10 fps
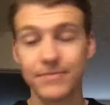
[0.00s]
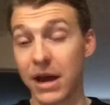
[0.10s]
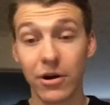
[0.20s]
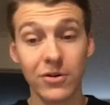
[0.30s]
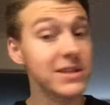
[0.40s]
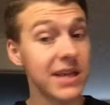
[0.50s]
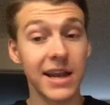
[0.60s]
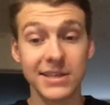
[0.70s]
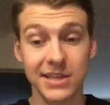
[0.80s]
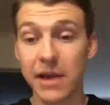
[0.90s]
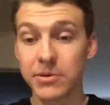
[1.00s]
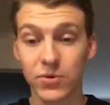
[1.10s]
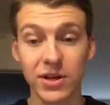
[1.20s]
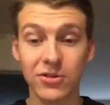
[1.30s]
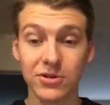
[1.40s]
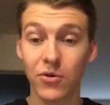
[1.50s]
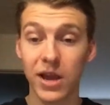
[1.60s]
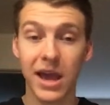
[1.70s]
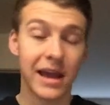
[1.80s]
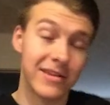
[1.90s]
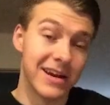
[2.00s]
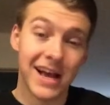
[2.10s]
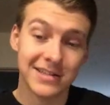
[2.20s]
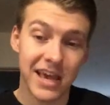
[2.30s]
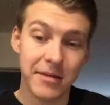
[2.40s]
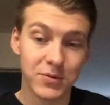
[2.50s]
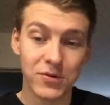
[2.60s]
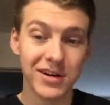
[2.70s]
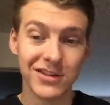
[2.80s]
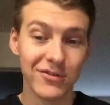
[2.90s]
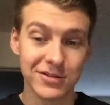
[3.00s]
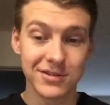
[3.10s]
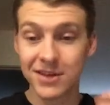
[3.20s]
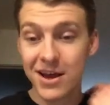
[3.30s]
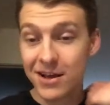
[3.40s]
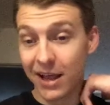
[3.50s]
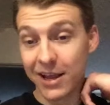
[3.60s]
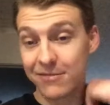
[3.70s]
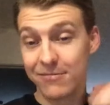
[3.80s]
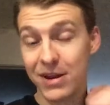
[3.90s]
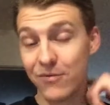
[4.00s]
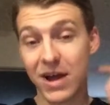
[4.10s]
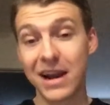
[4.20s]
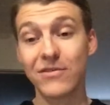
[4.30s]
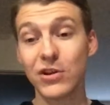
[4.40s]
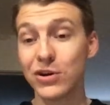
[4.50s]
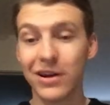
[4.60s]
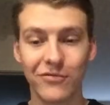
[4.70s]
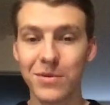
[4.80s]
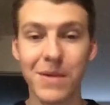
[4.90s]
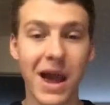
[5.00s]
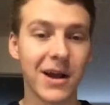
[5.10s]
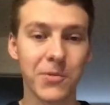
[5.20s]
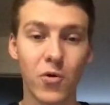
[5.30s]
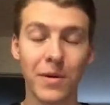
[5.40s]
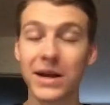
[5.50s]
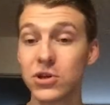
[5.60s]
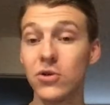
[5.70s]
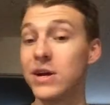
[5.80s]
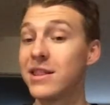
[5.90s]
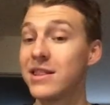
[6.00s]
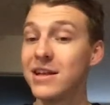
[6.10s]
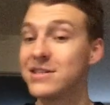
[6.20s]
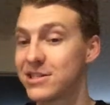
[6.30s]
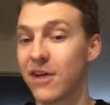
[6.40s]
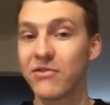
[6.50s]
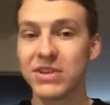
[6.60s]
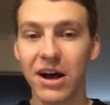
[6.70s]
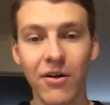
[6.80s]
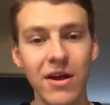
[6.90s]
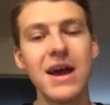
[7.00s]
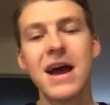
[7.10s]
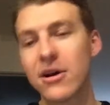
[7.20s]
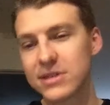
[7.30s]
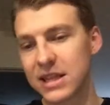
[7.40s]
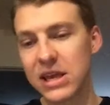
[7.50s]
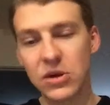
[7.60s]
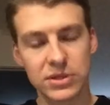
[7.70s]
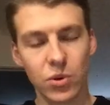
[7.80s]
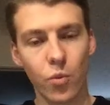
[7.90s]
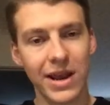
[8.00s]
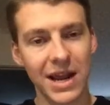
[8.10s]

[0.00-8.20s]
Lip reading: I don't know. He's had his games where he looks okay, and then he has games where he looks like, you know, not even good enough to be a backup quarterback. So it's tough to tell. I'll take the Eagles to win.